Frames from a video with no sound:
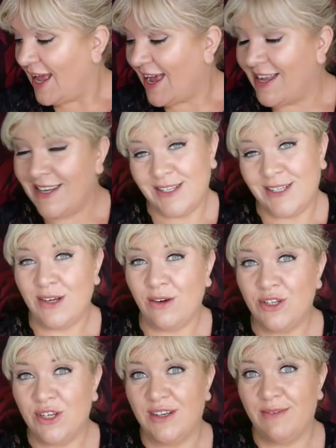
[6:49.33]
and his
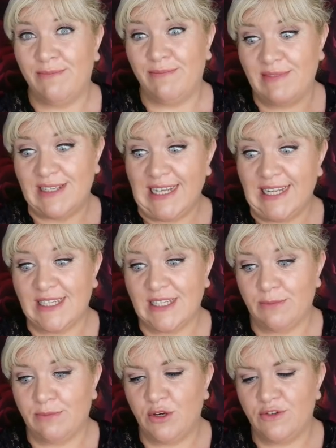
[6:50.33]
social skills has
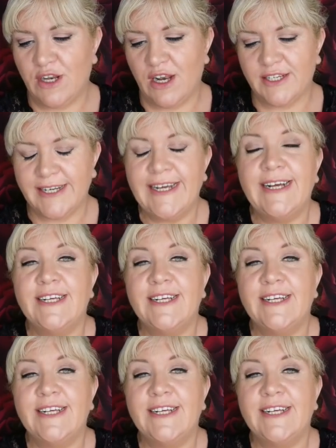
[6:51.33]
improved a lot.